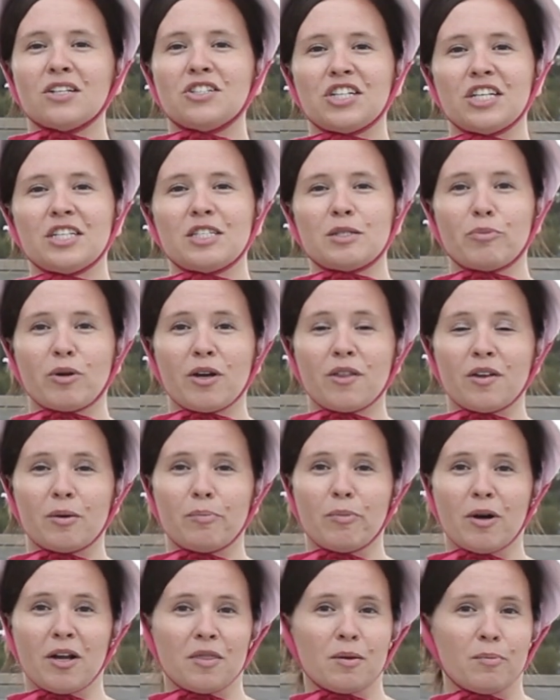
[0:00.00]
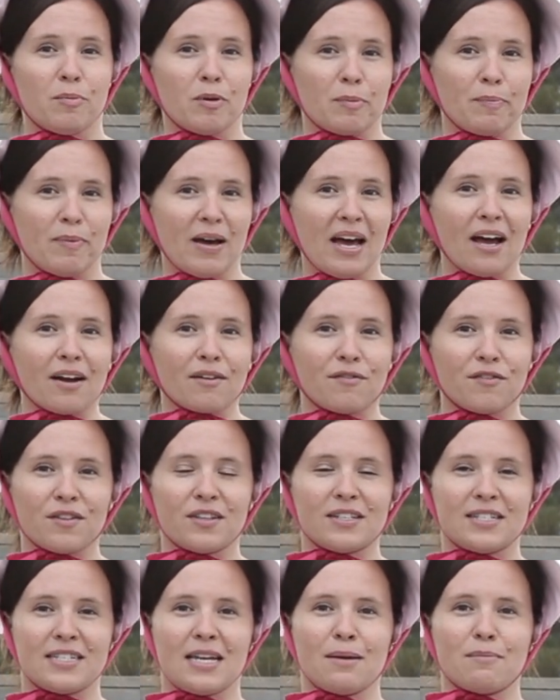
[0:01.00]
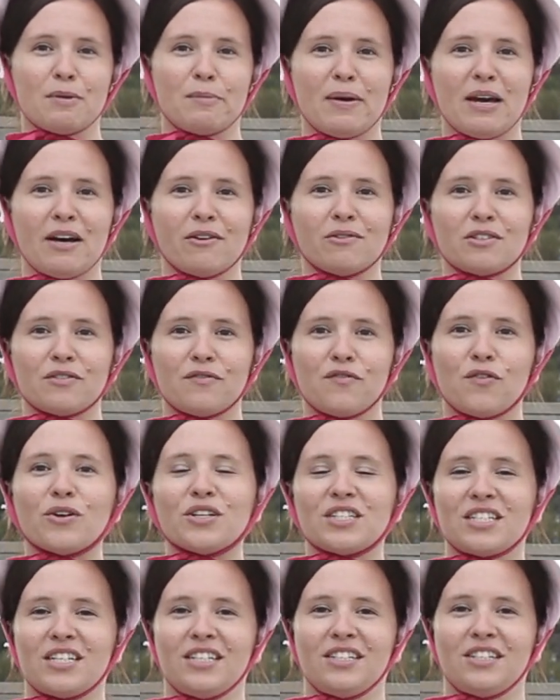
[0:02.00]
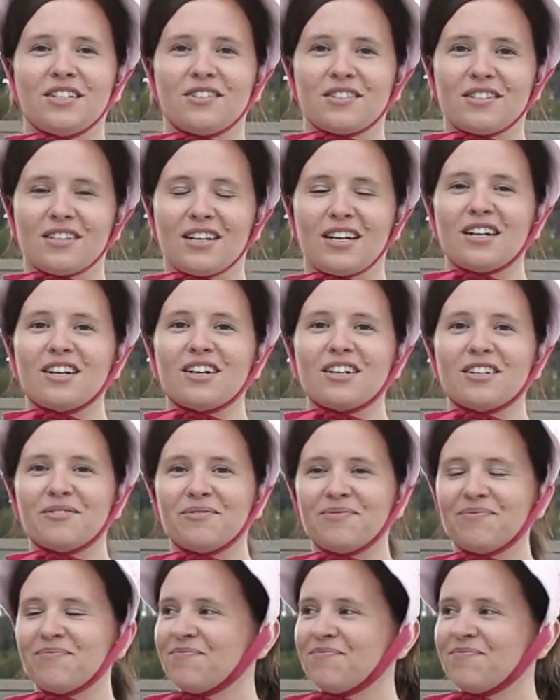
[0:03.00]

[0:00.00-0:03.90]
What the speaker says: Jane's brother bought the book back for the same amount 14 years later.